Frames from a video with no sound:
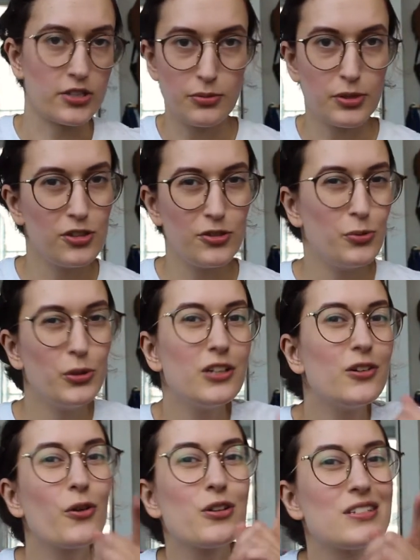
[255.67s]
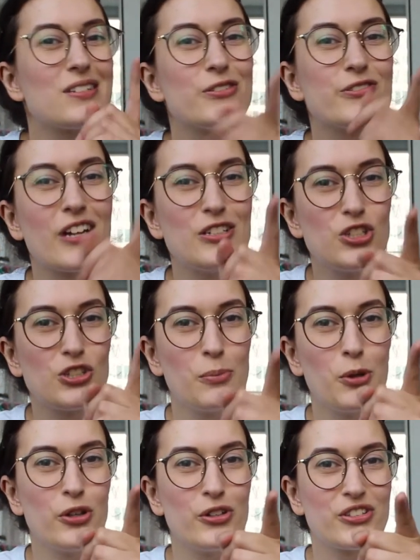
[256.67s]
so you wouldn't notice there's
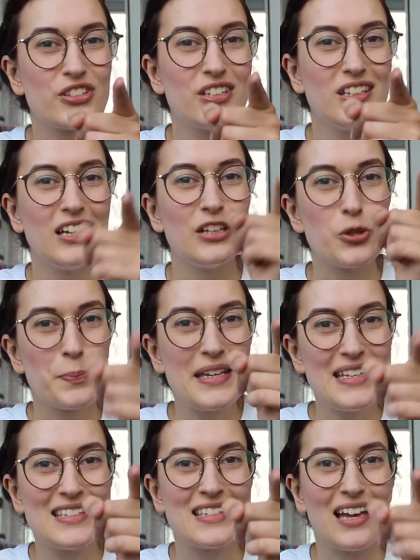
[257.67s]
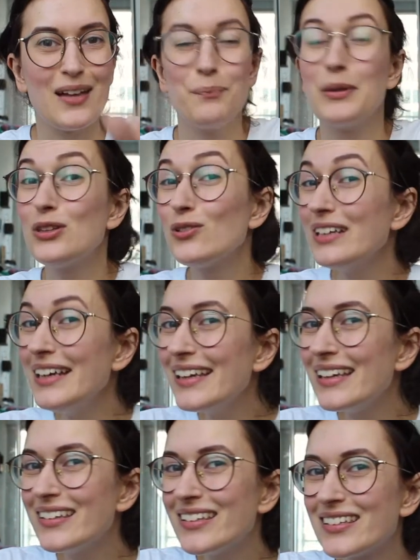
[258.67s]
vegetables in your pizza, but there
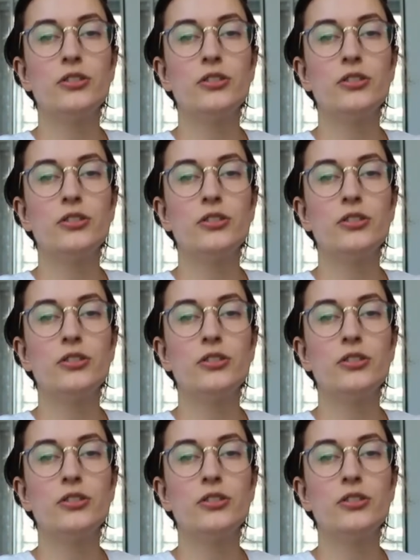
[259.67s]
is.